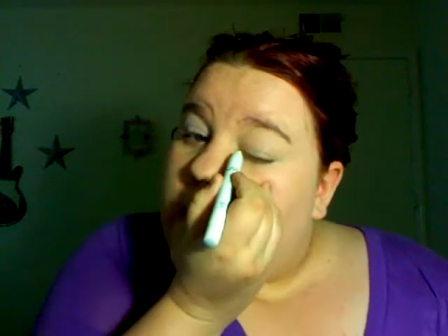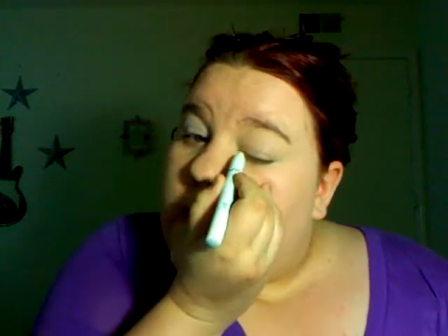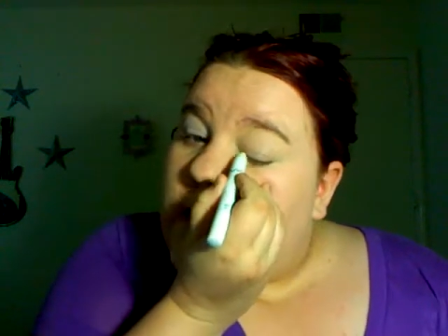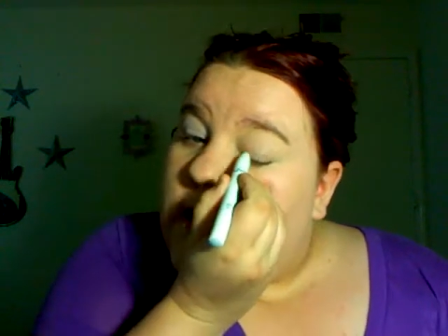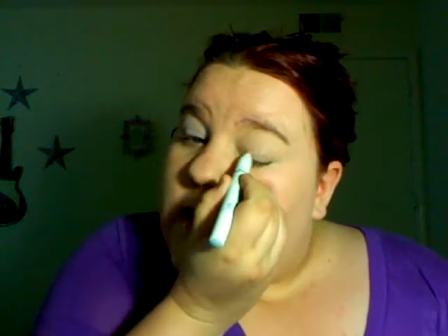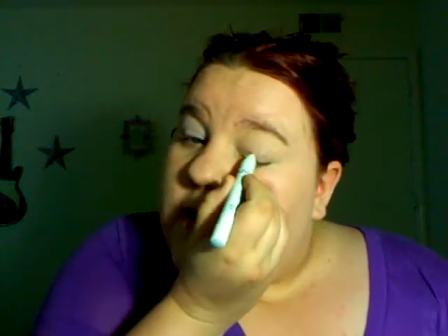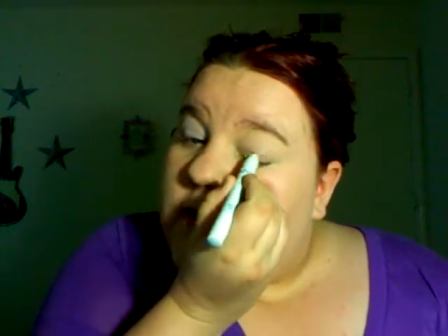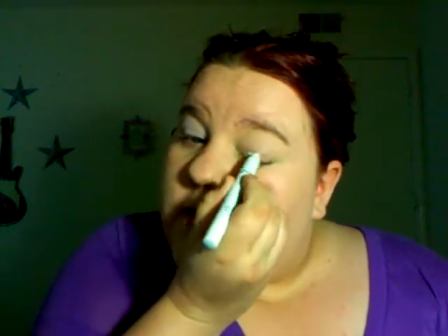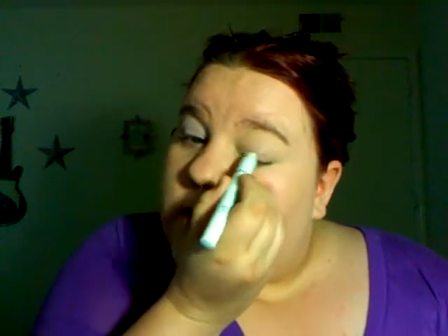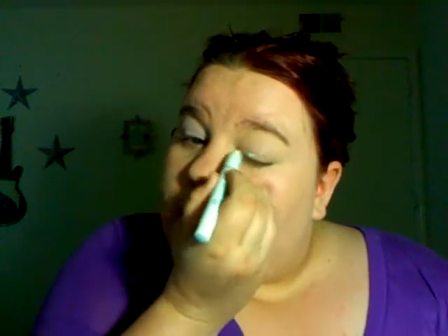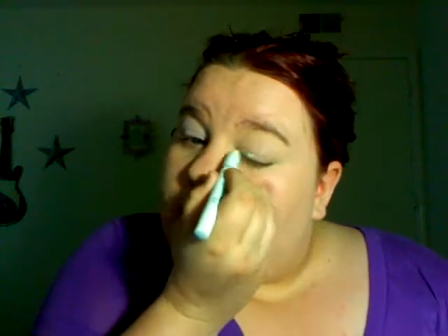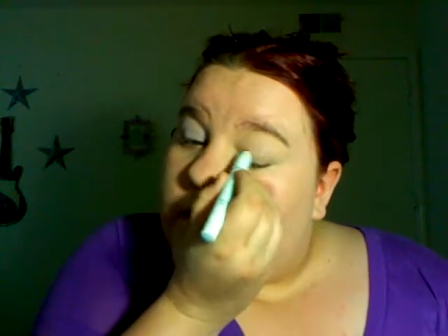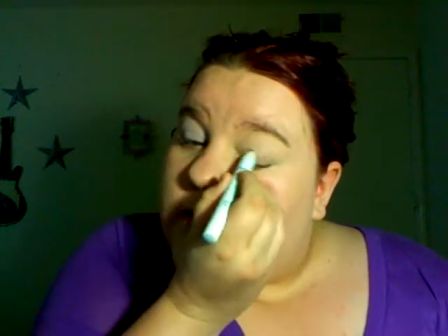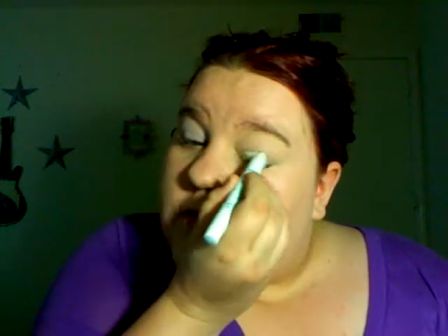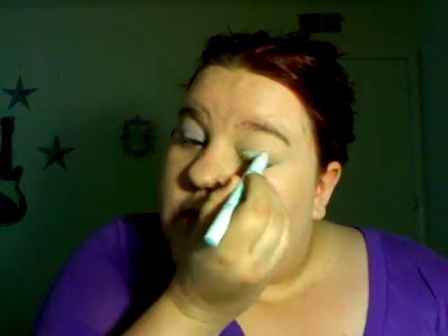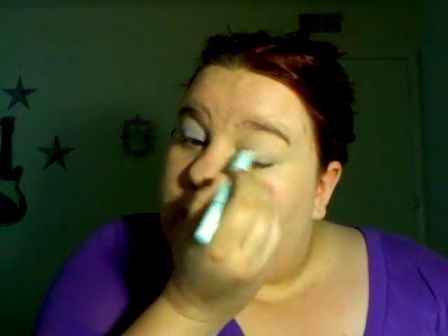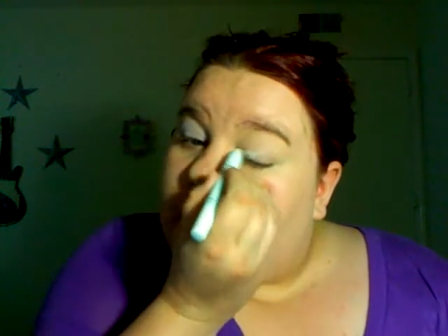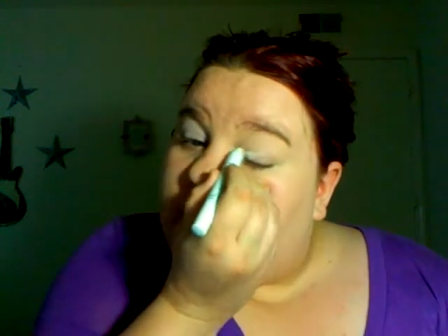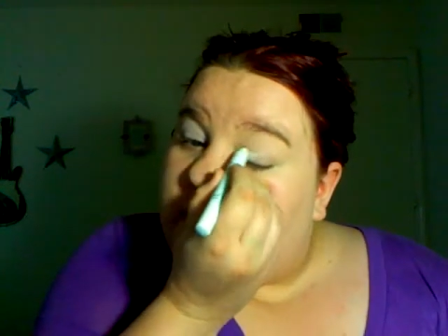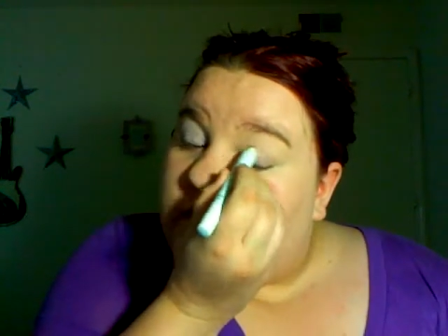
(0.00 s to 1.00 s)
And you're going
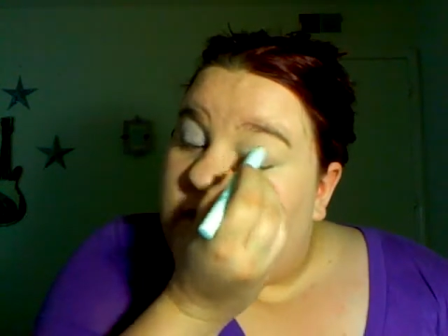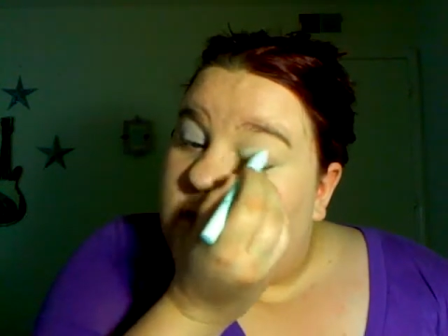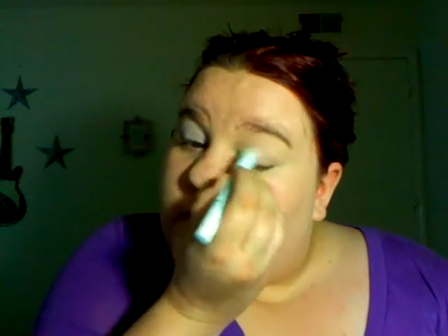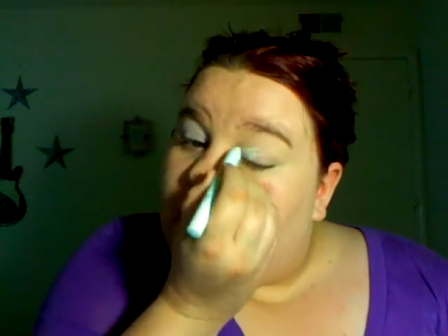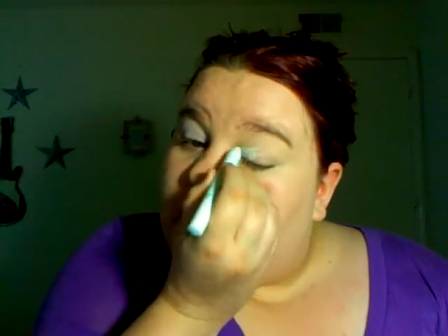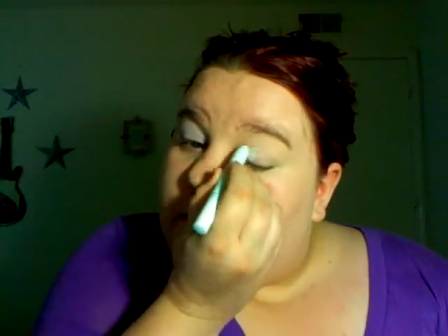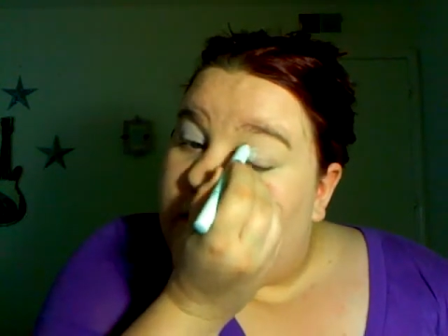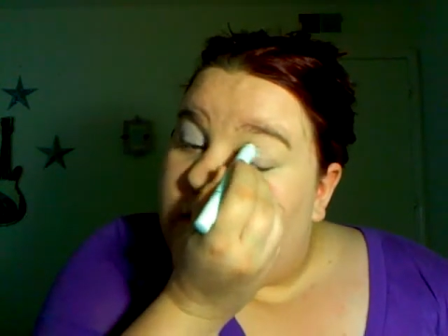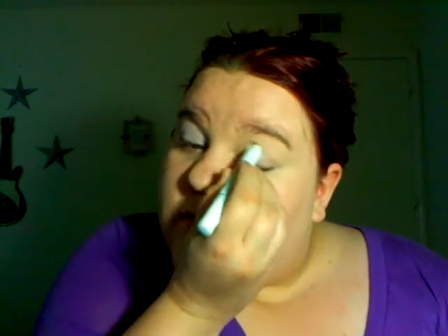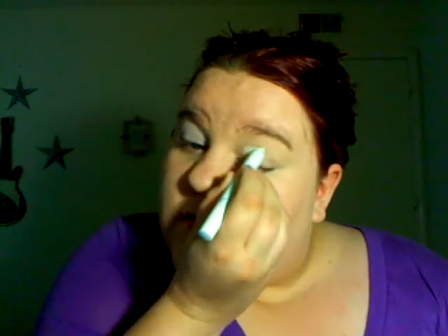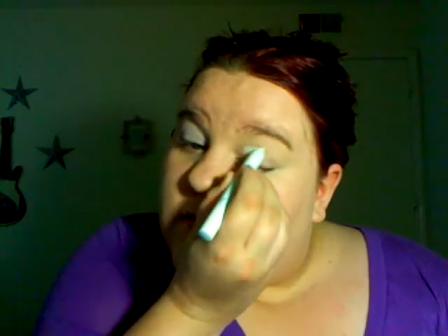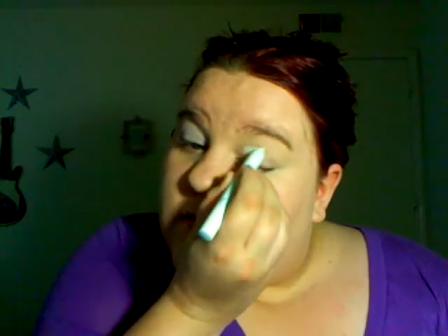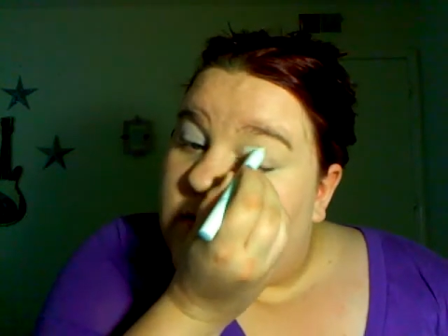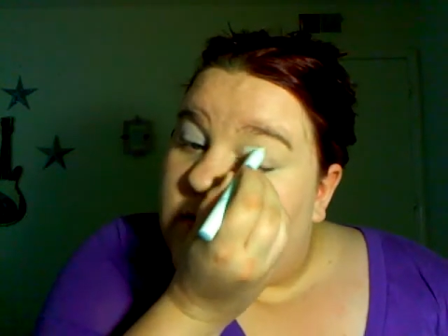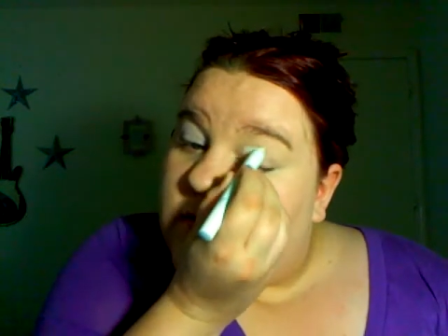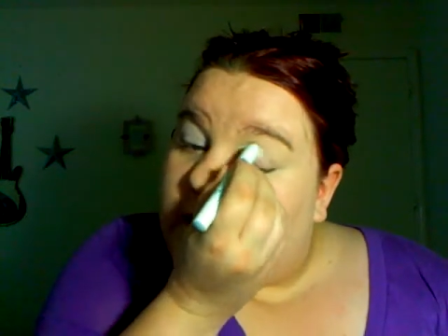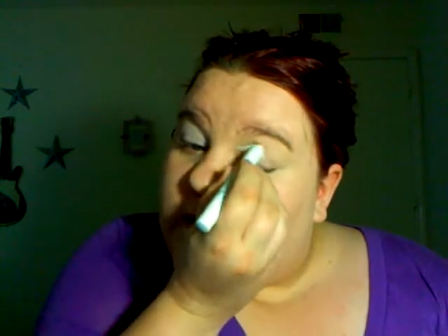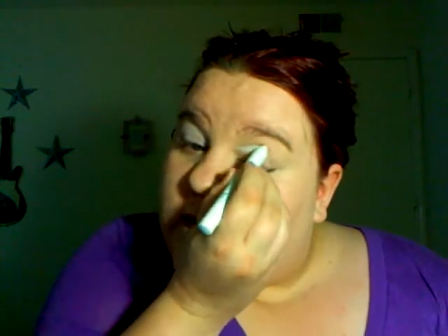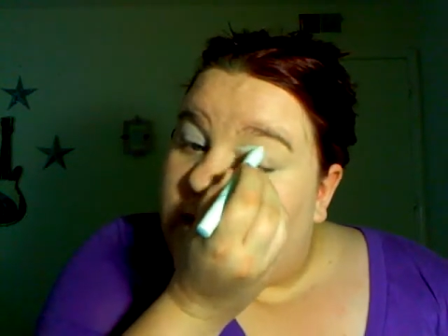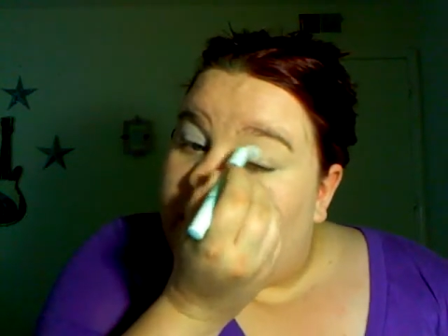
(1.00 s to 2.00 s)
to do the other
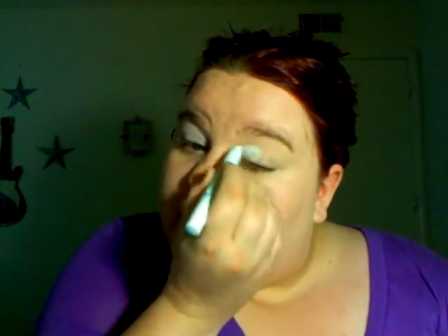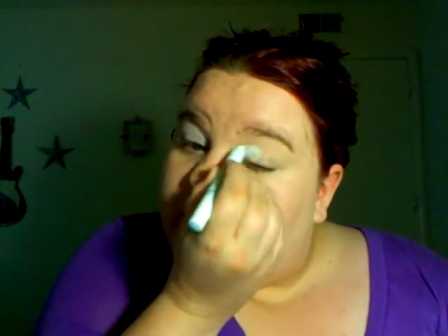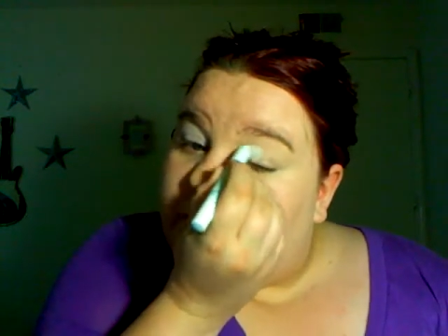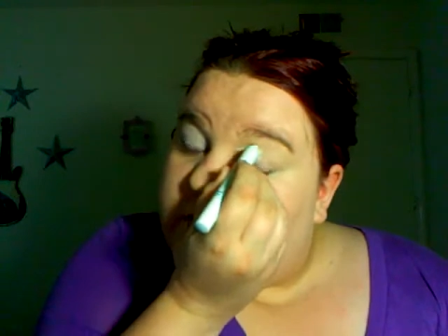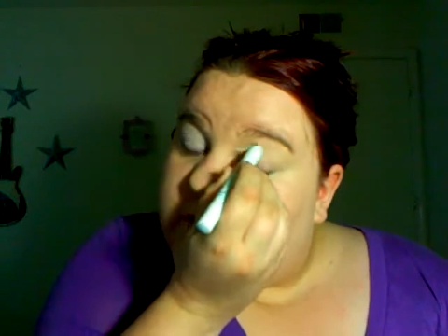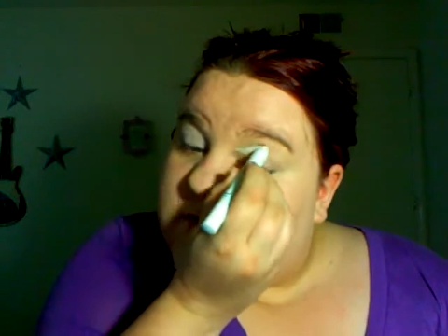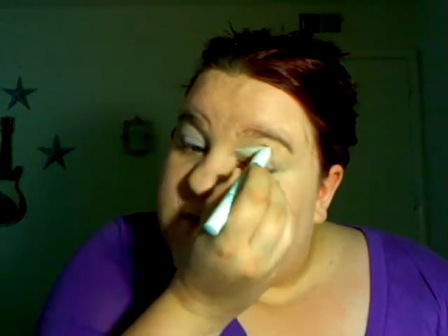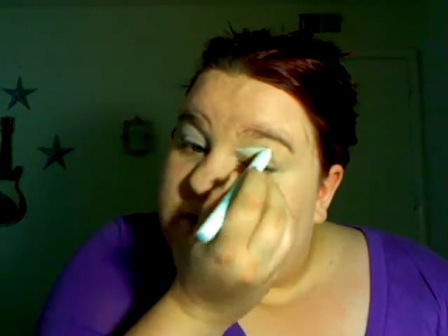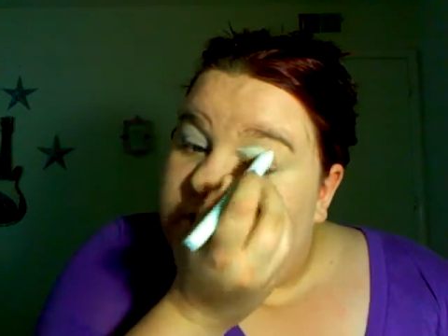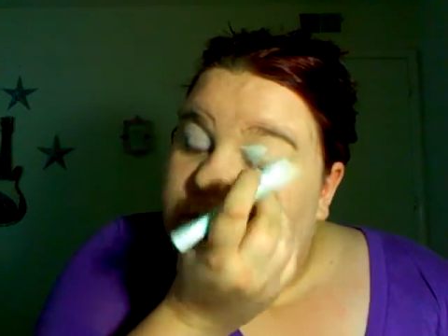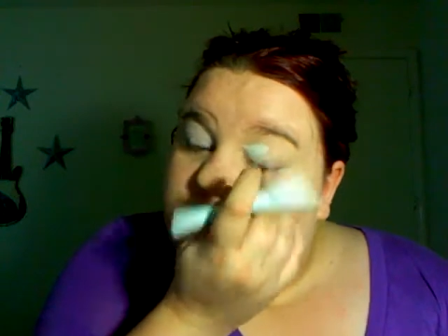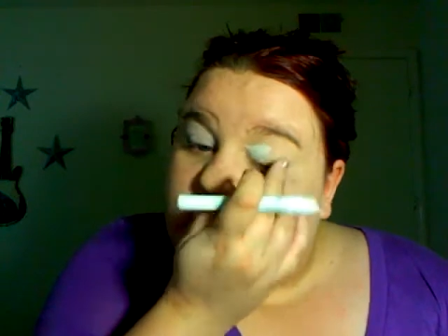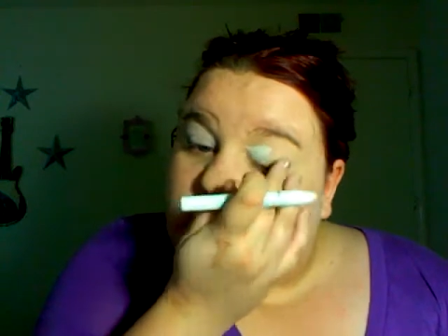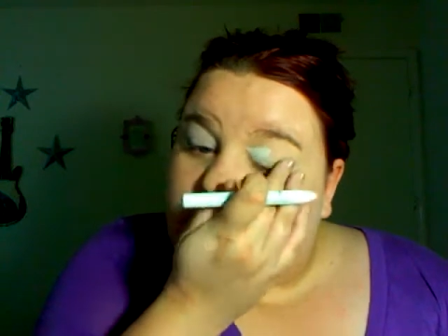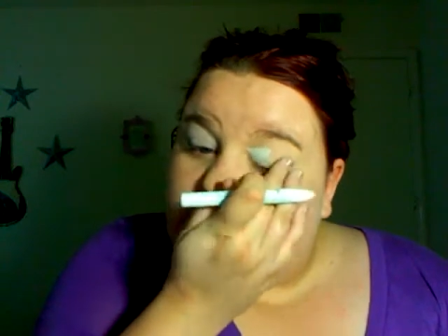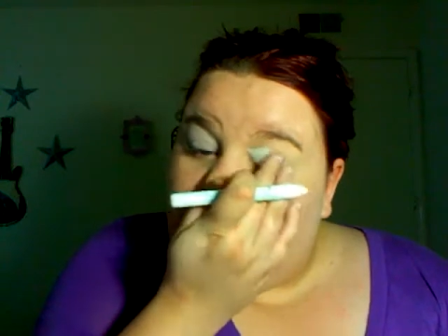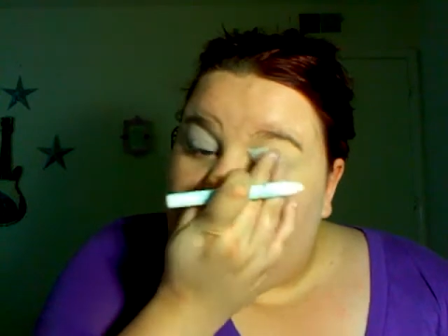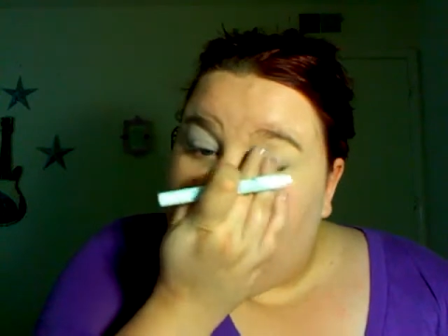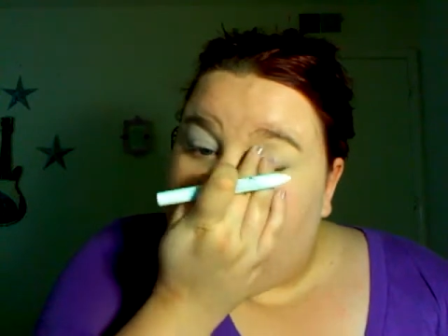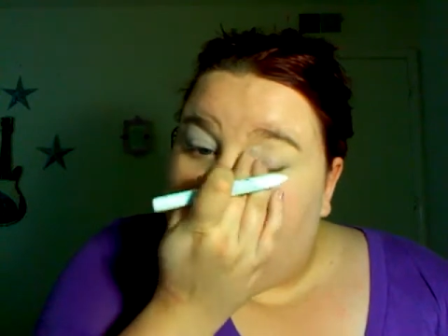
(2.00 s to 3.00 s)
eye, of course, as
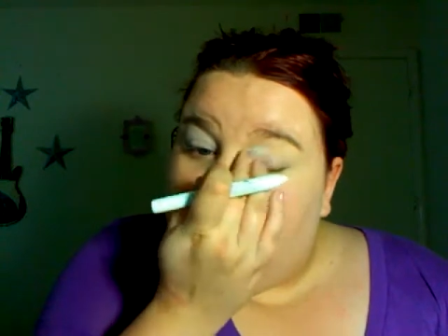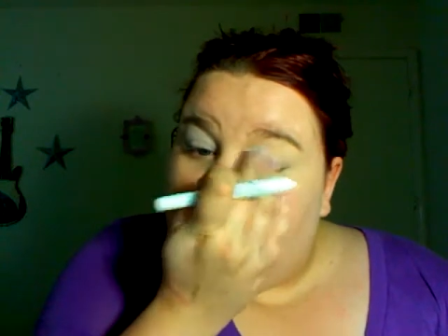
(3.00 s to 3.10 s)
well.